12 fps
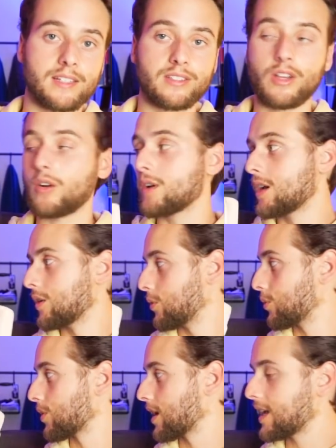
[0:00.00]
So
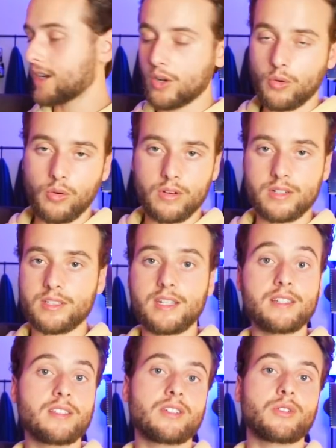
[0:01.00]
when we're in a
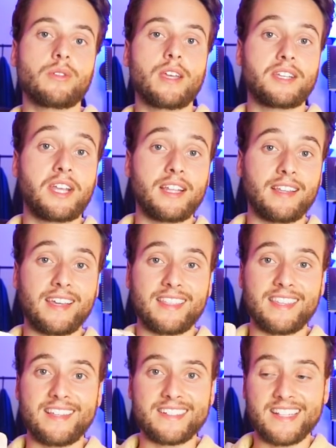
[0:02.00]
quarantine situation like
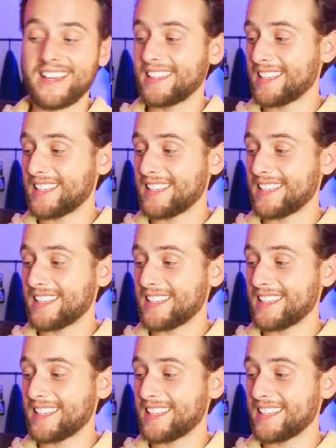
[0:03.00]
this,